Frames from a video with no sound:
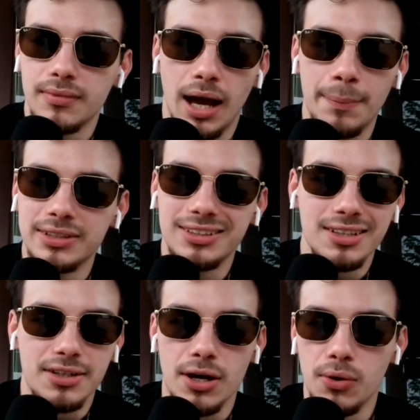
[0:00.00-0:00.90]
I'm going to say
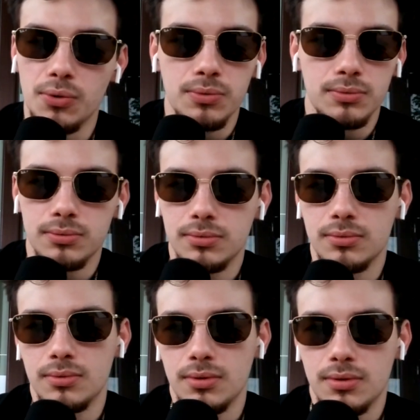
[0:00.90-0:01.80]
no.
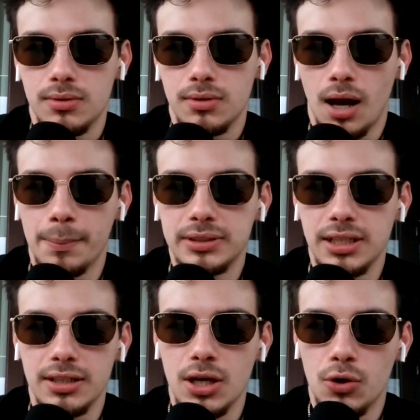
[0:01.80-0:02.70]
I'm going to say
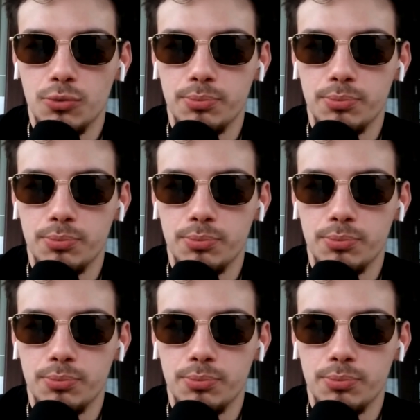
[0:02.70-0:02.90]
no